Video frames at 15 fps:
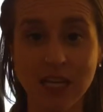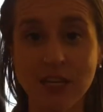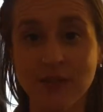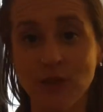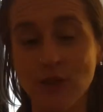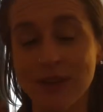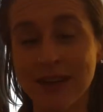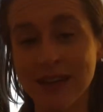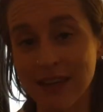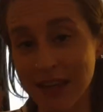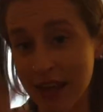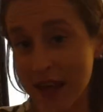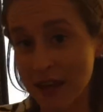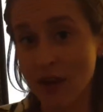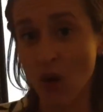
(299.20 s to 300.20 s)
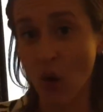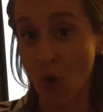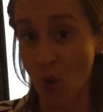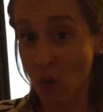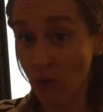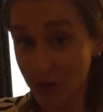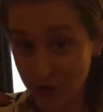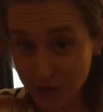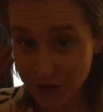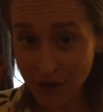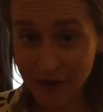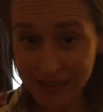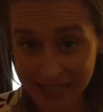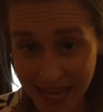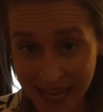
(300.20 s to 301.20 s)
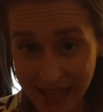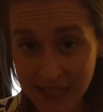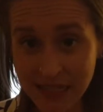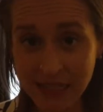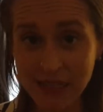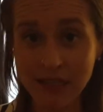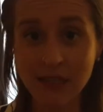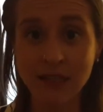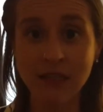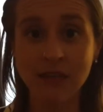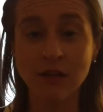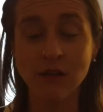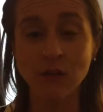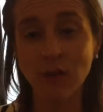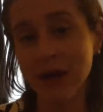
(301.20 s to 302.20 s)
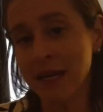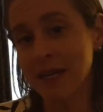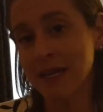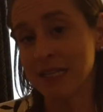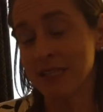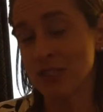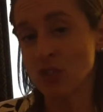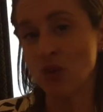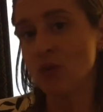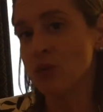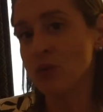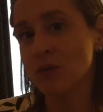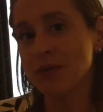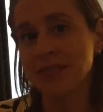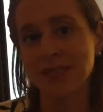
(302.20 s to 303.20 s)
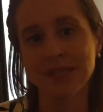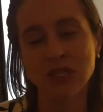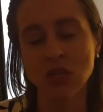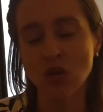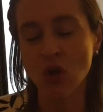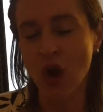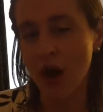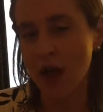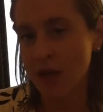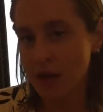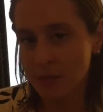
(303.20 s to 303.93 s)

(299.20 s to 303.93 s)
if you can get it over your dog's head, one, it's too loose. It's not going